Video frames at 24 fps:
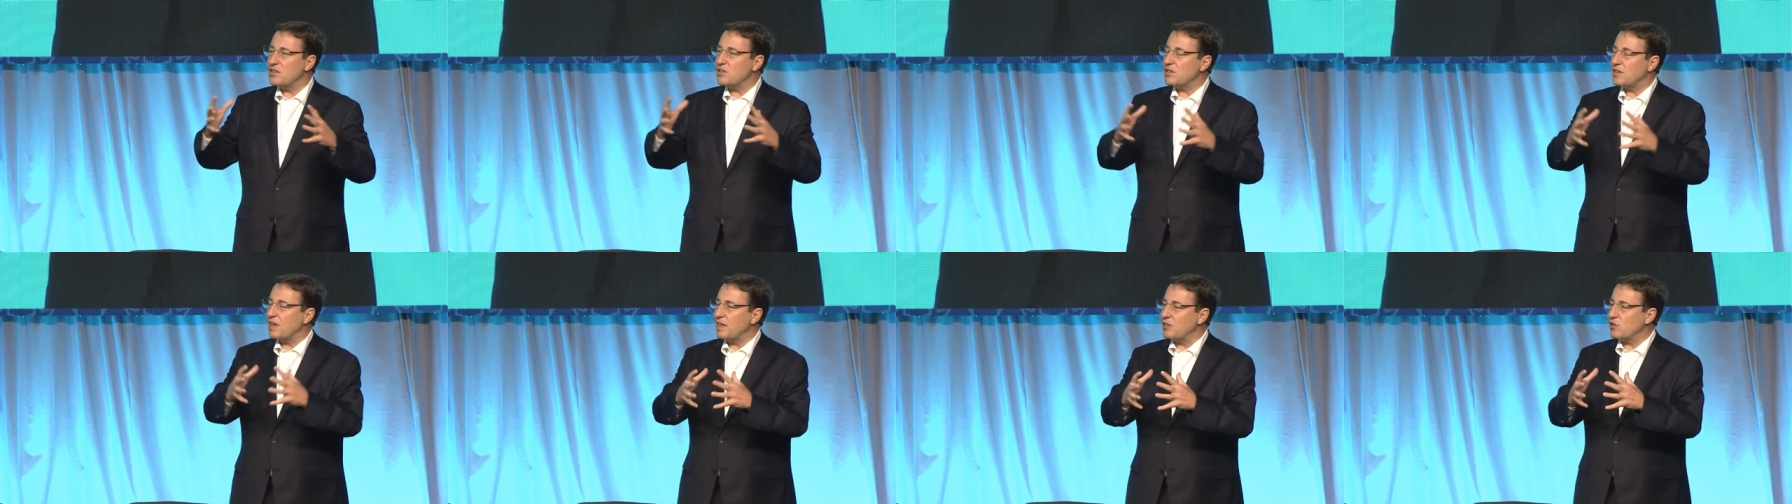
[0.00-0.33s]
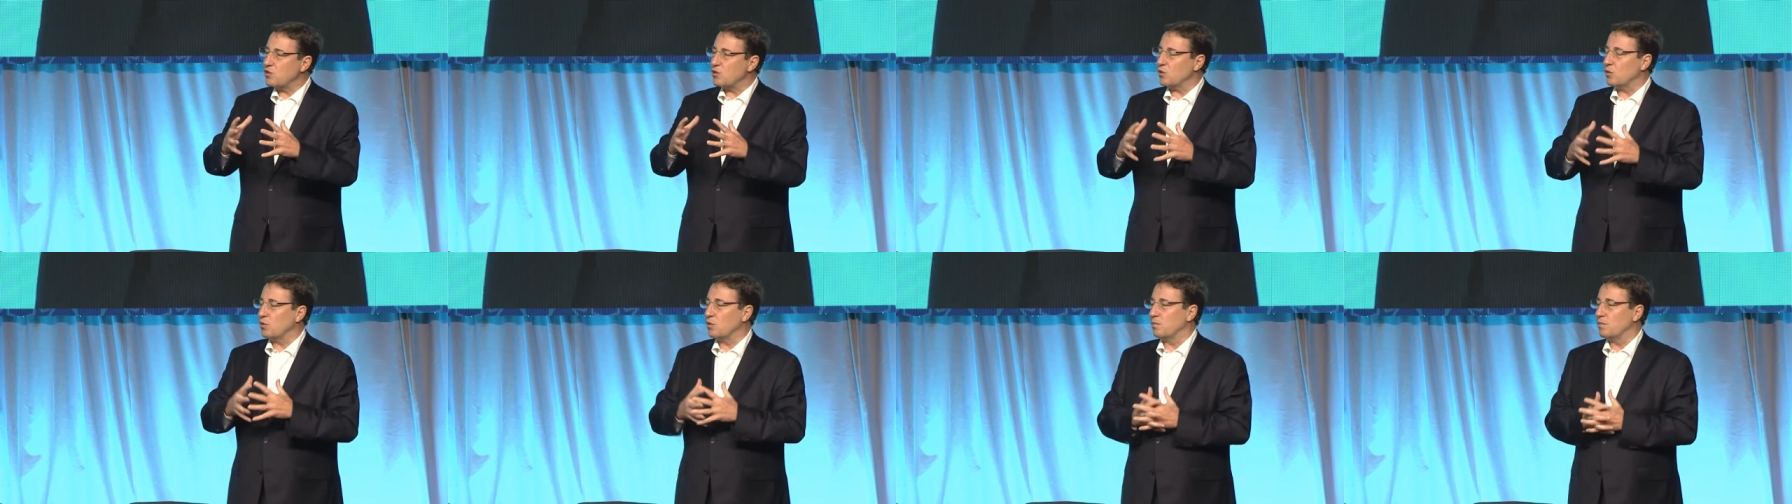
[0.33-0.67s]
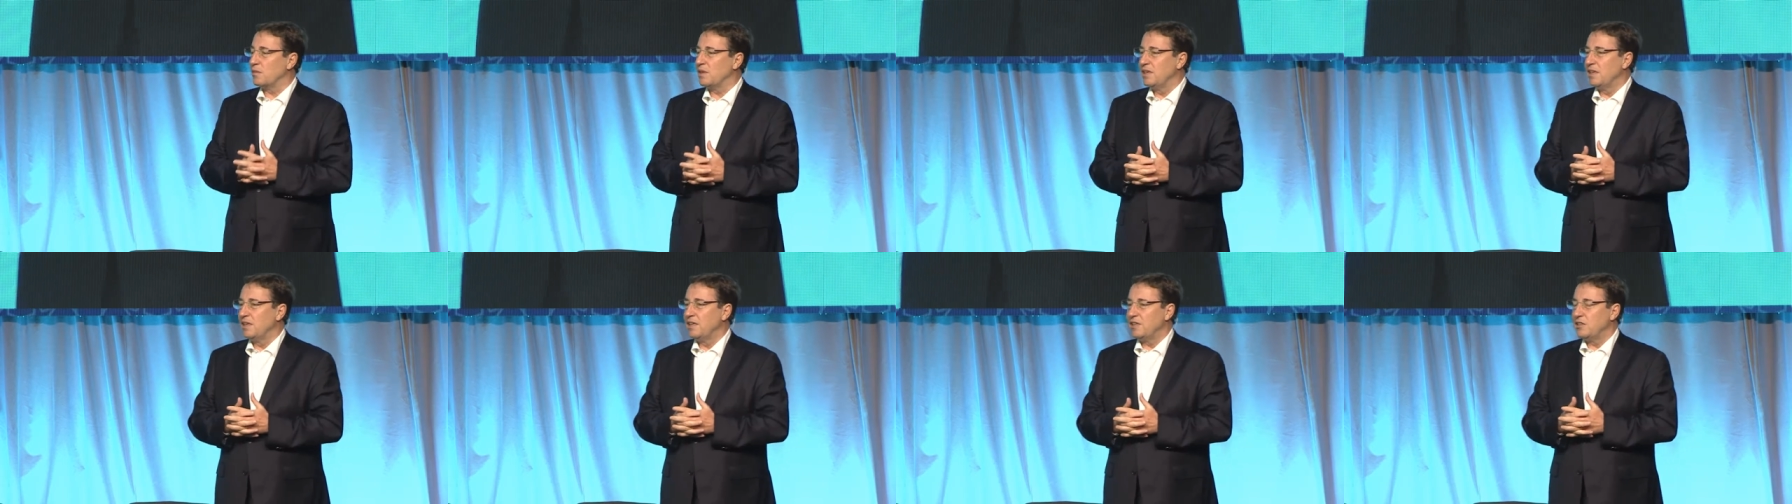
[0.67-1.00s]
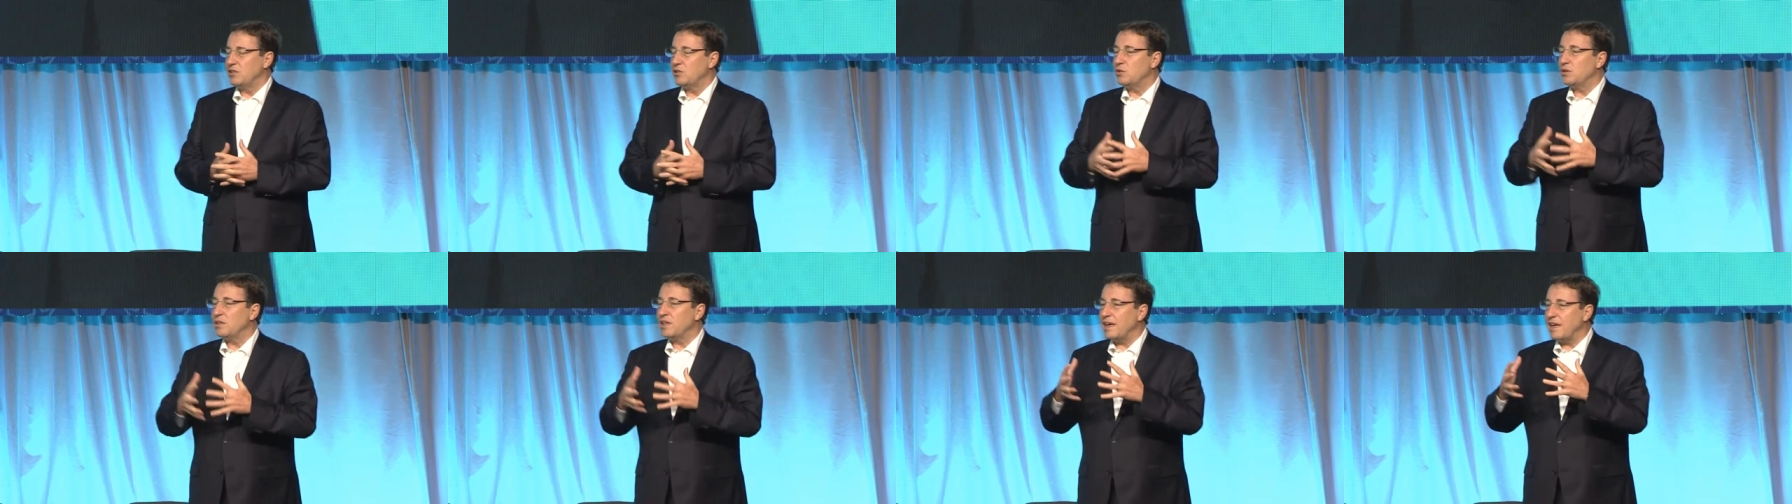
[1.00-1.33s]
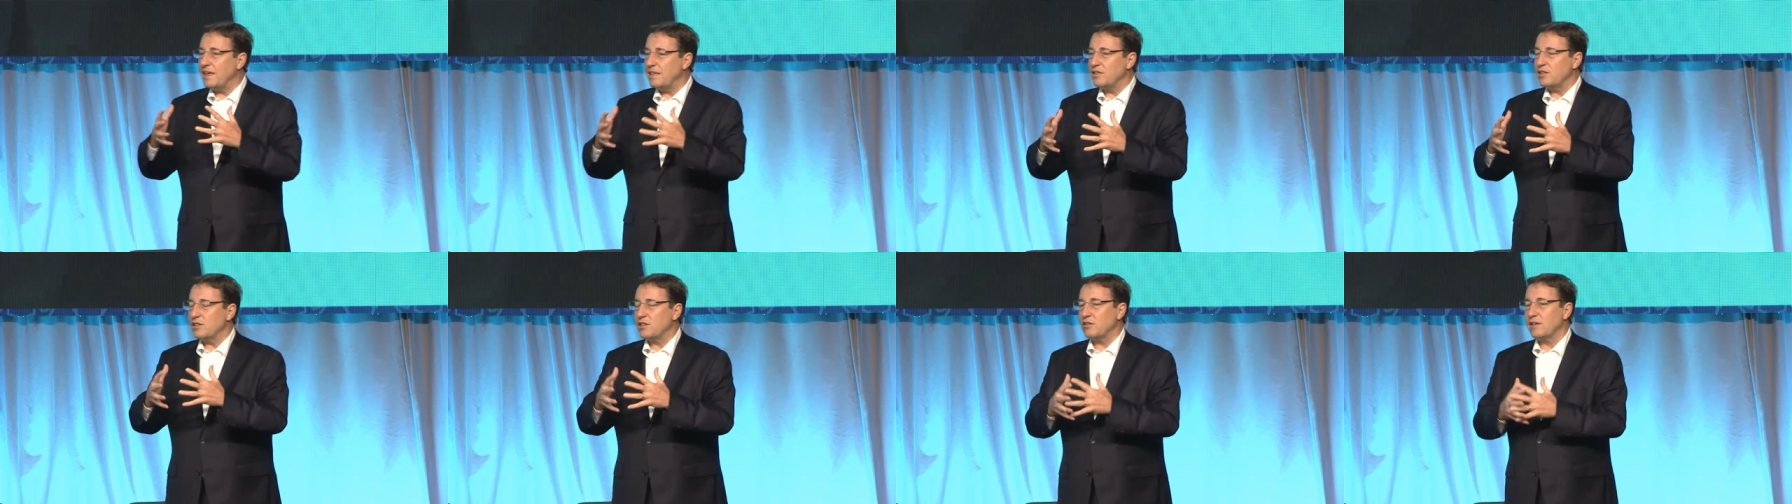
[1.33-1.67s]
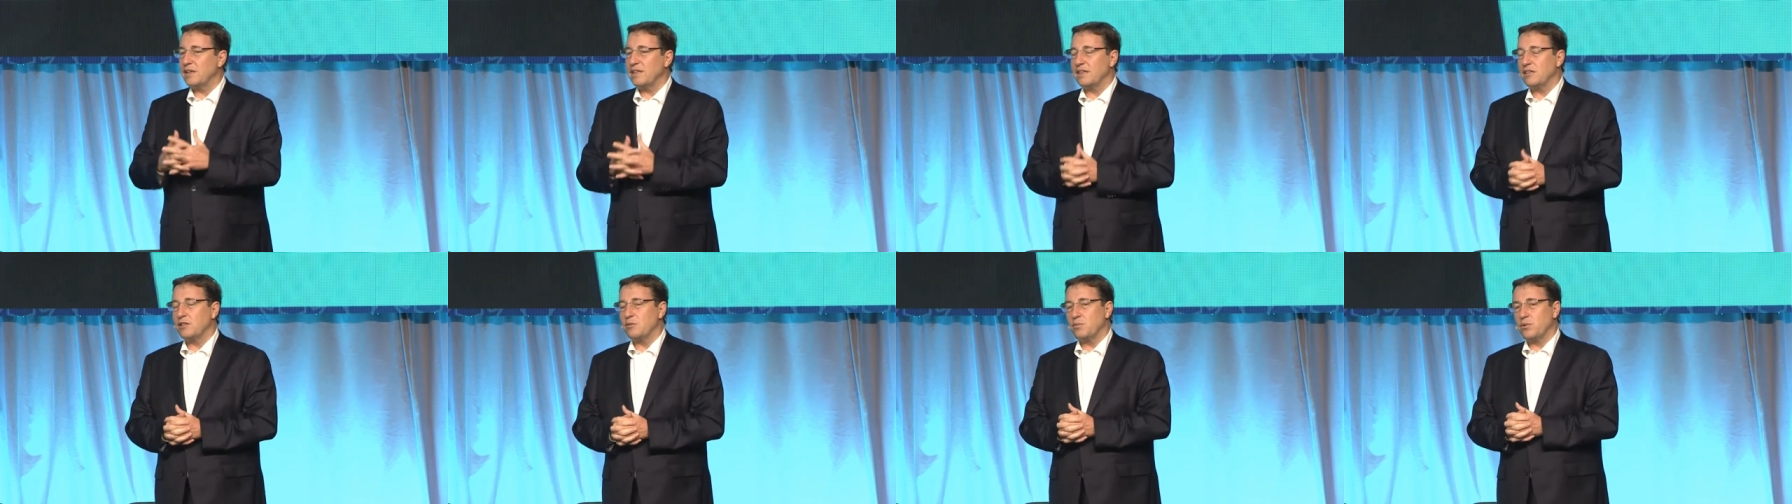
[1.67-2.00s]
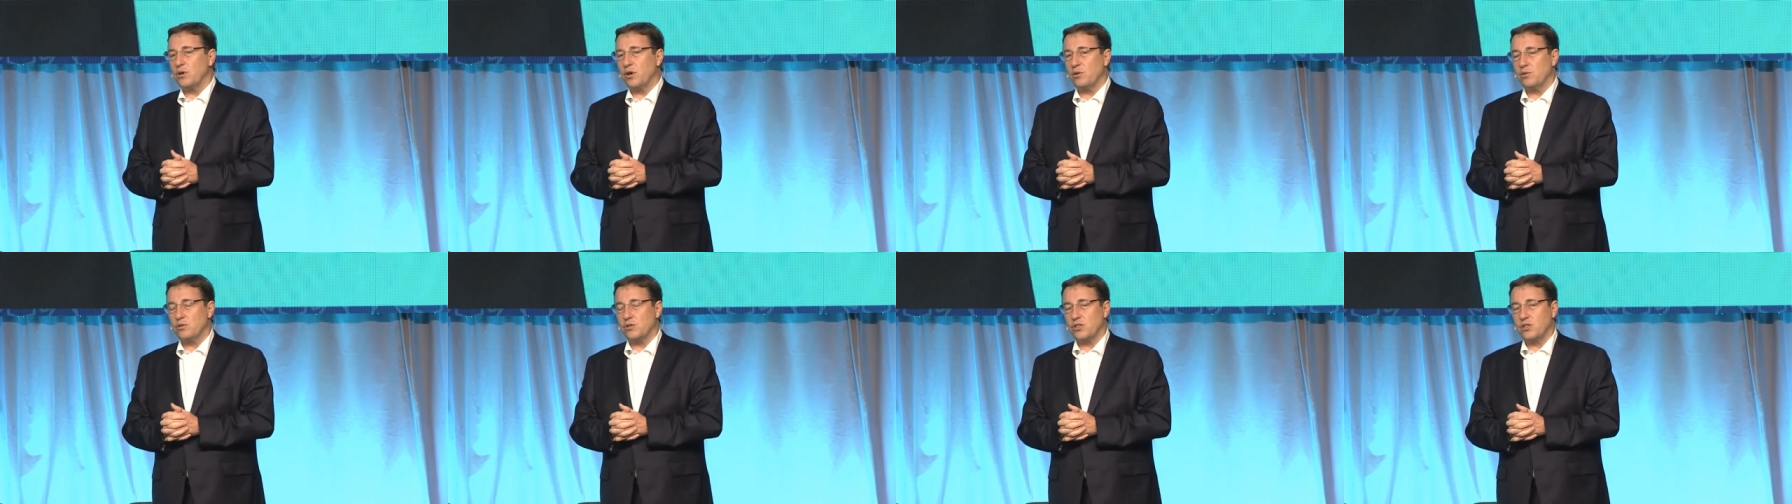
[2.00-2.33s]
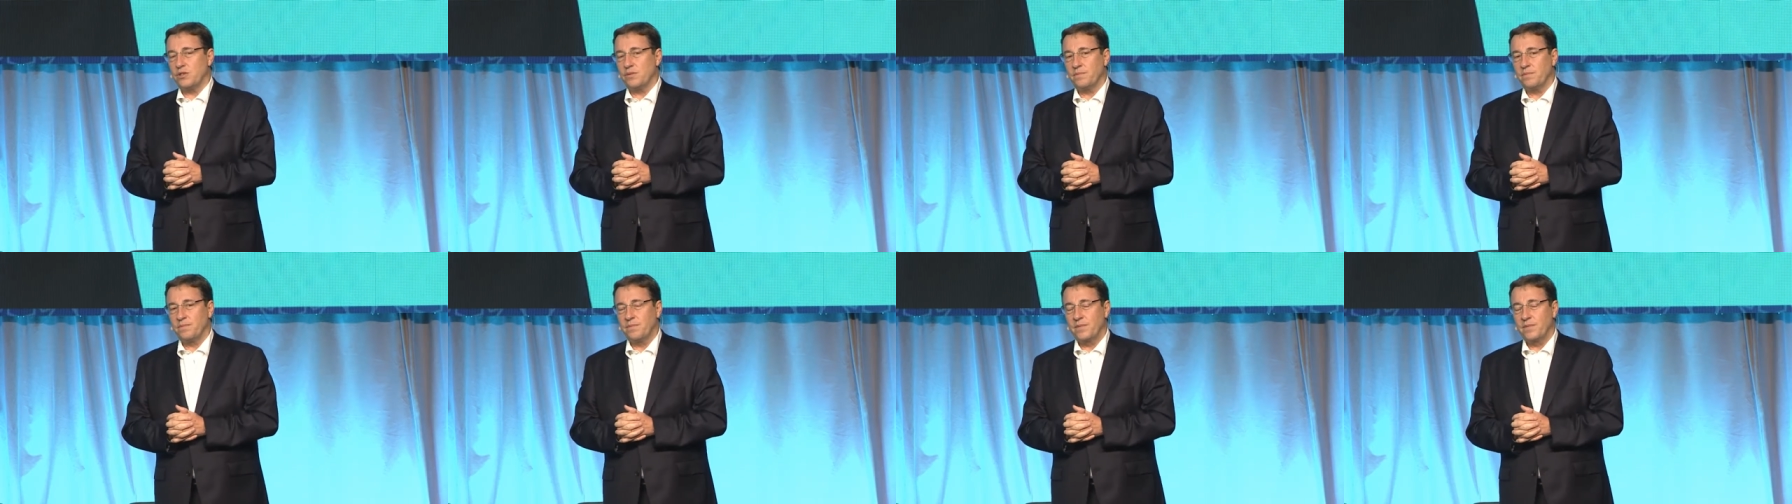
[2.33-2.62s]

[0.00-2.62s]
central to an integrated approach.